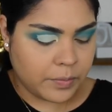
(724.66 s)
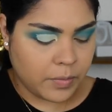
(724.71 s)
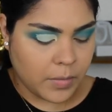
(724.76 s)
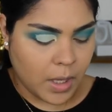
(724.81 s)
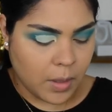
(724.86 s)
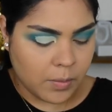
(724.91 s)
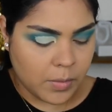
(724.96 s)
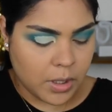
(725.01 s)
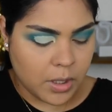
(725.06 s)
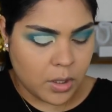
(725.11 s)

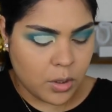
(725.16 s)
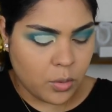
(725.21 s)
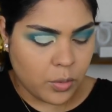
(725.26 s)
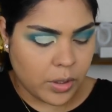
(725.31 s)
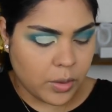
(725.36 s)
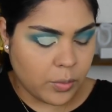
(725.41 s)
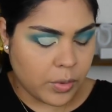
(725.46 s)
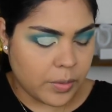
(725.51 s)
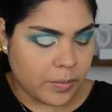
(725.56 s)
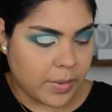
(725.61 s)
I'm gonna go
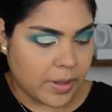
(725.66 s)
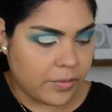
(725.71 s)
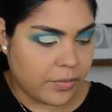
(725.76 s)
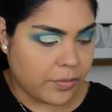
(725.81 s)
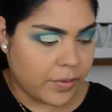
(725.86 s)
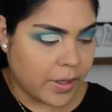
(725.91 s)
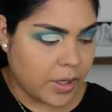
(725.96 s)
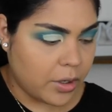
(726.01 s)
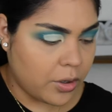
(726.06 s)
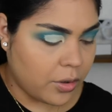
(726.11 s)
in with my
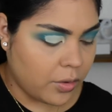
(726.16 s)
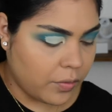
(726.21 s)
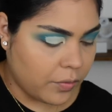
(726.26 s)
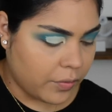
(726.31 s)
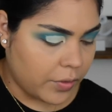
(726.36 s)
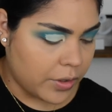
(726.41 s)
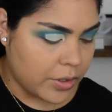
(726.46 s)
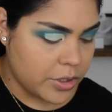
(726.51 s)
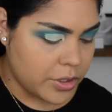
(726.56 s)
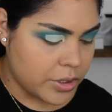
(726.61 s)
finger
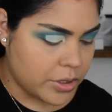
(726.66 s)
first.